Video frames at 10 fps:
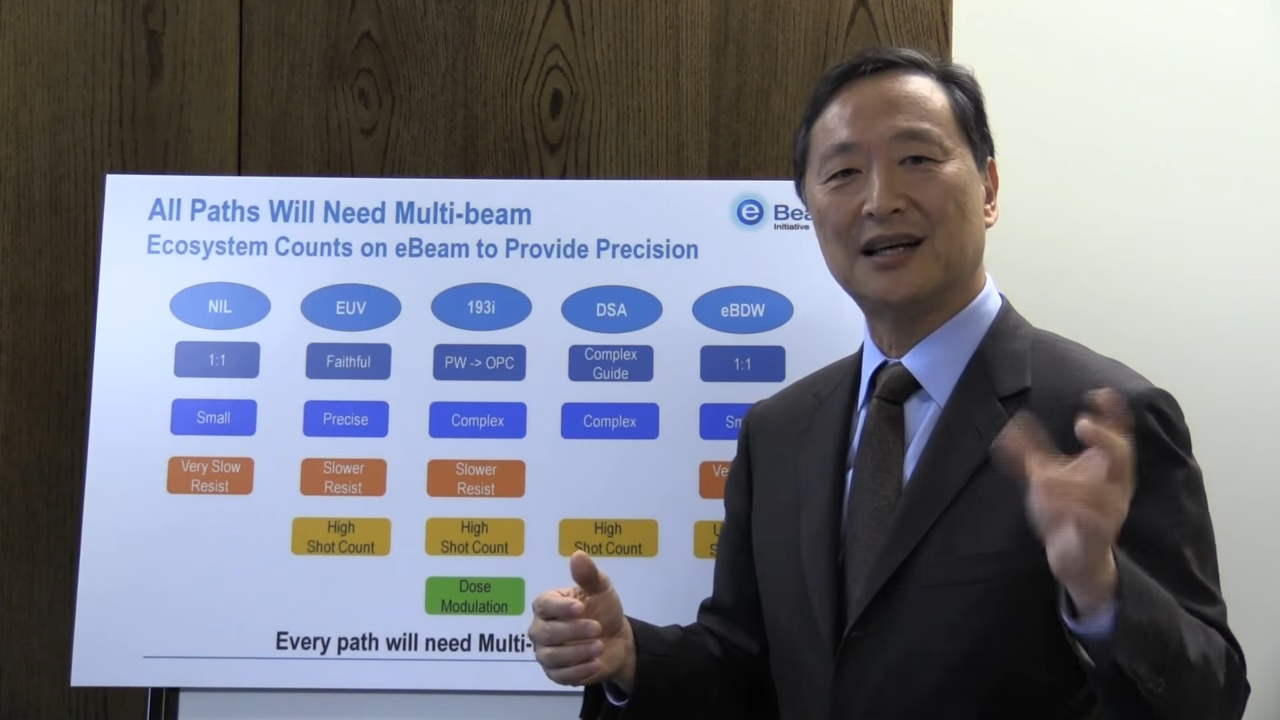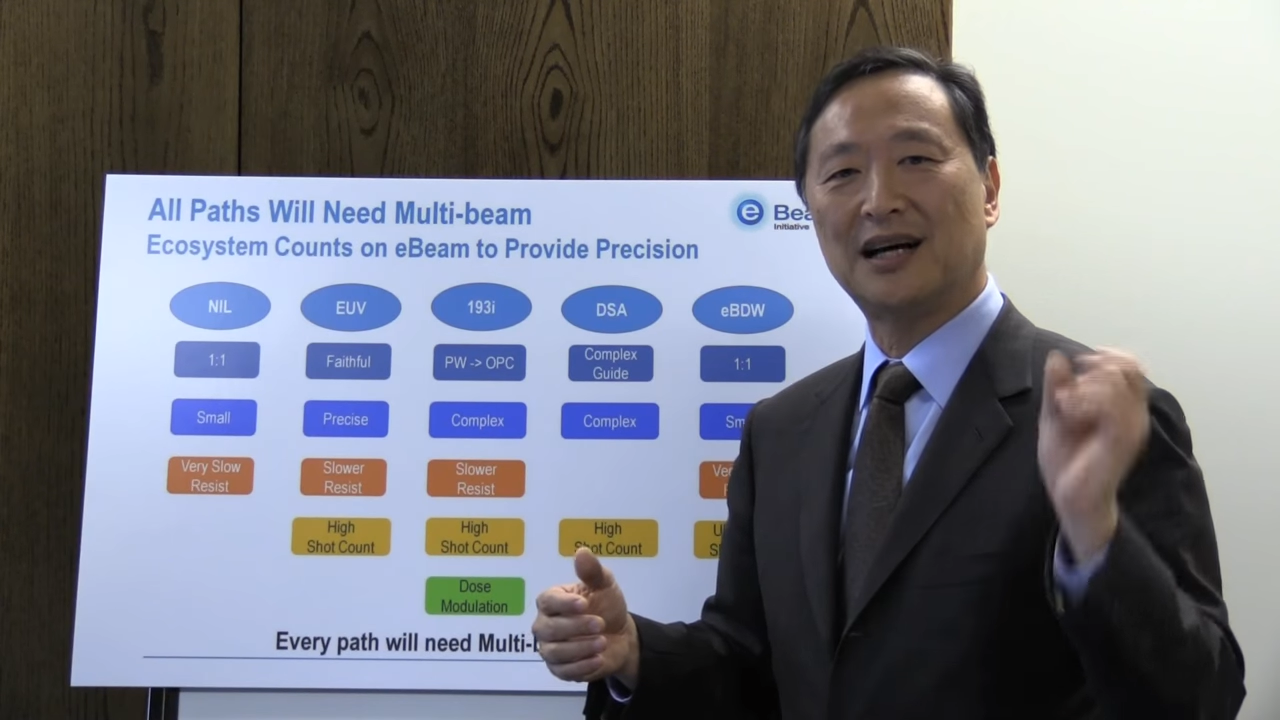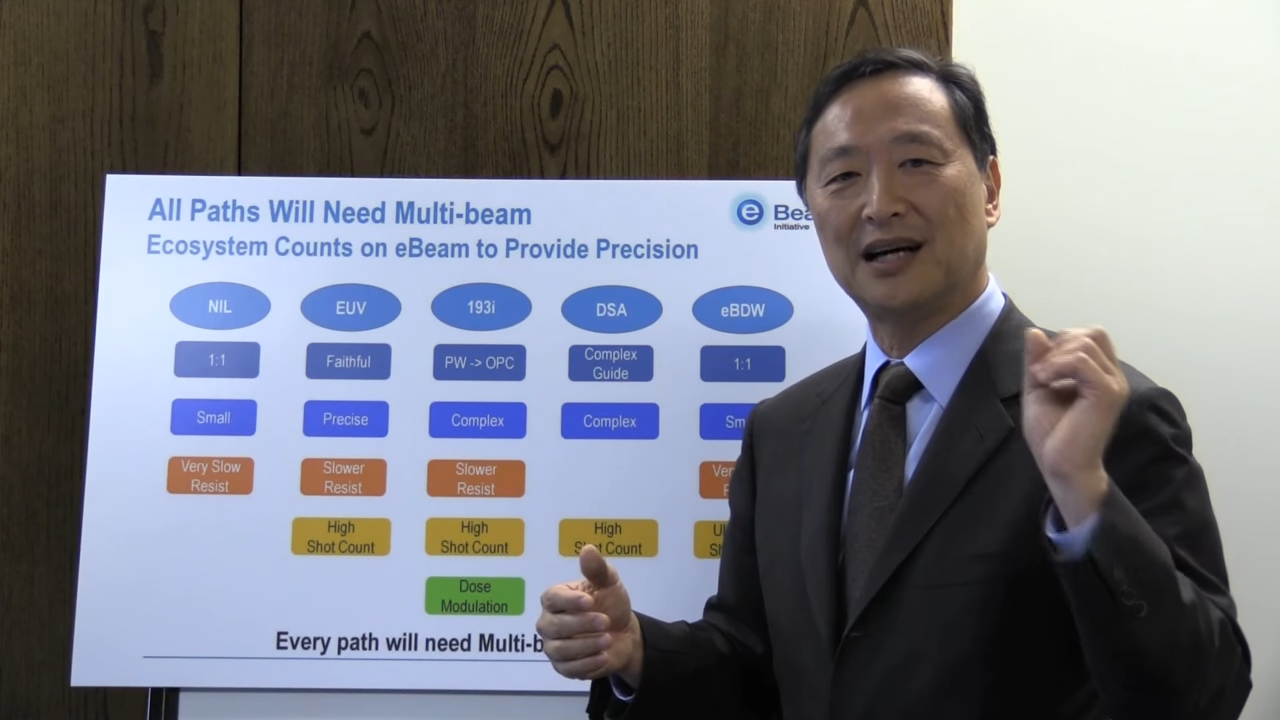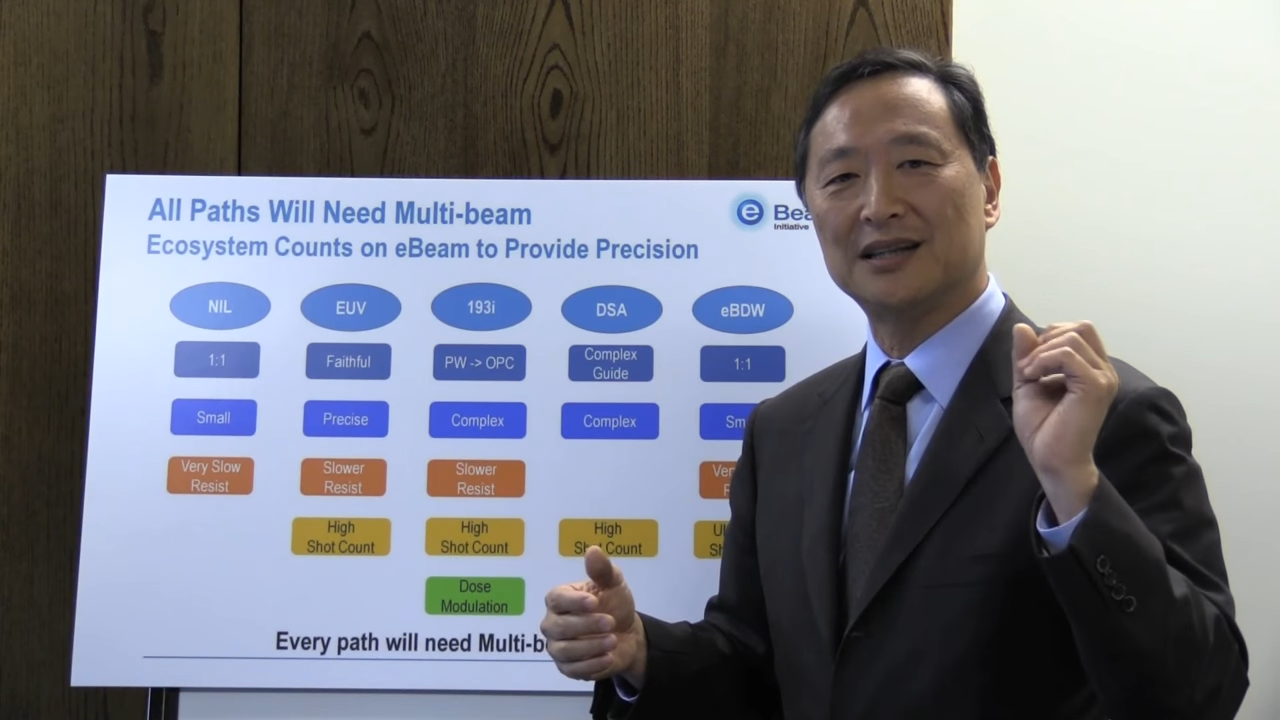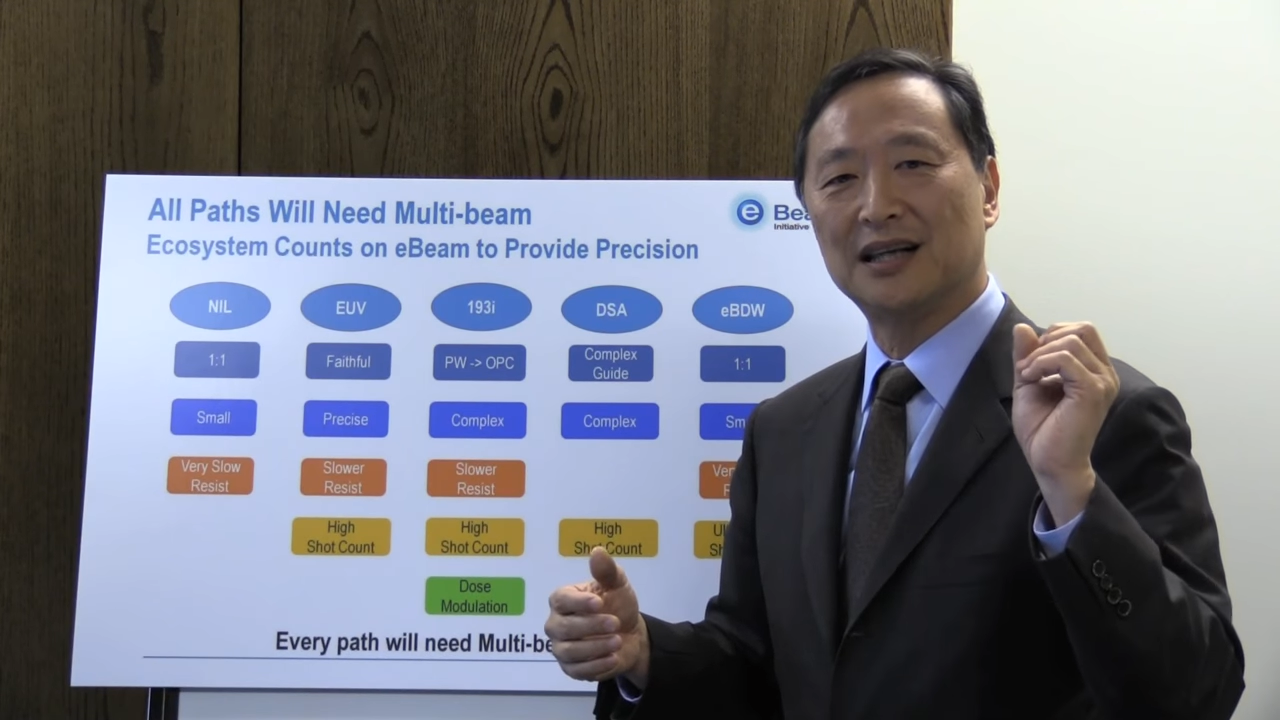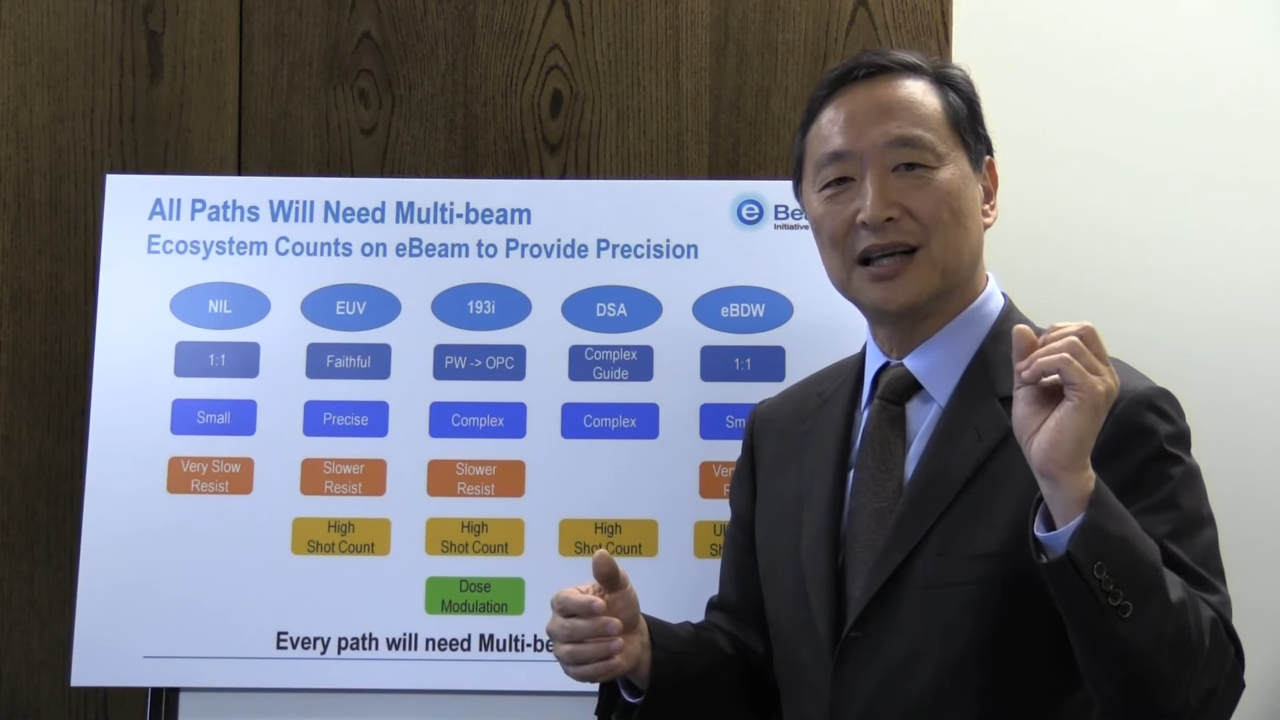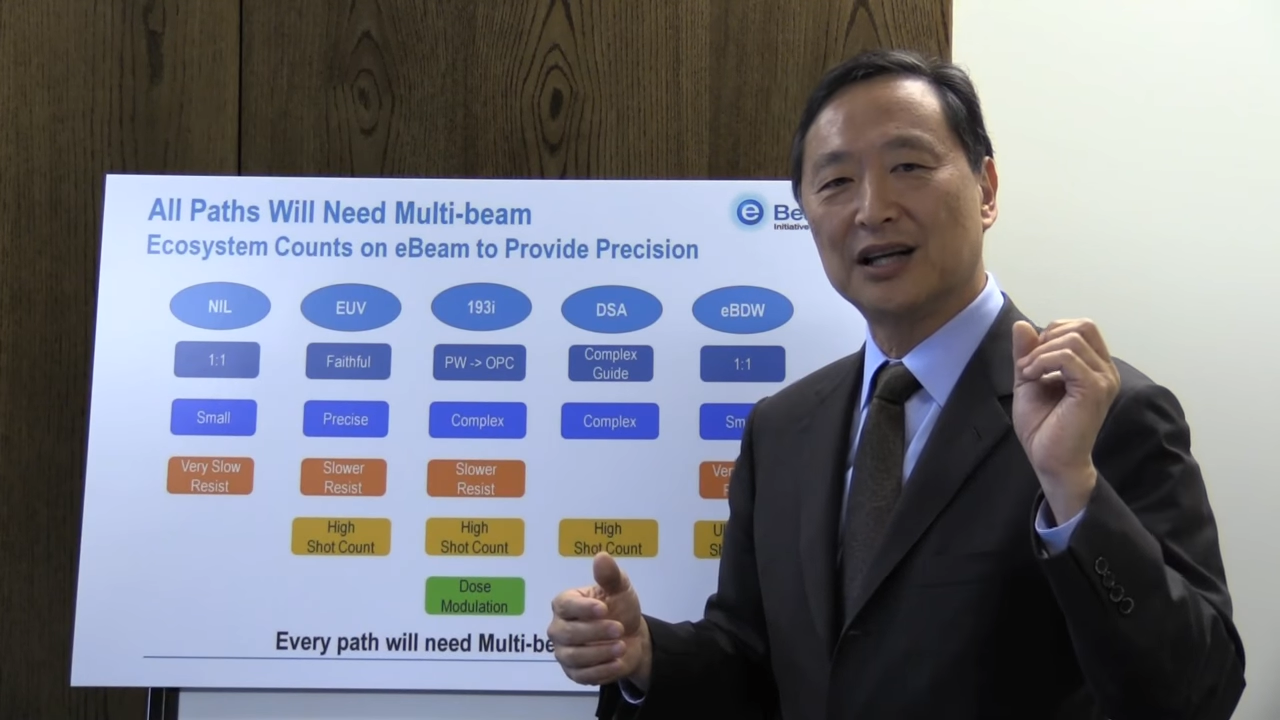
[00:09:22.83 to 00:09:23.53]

um,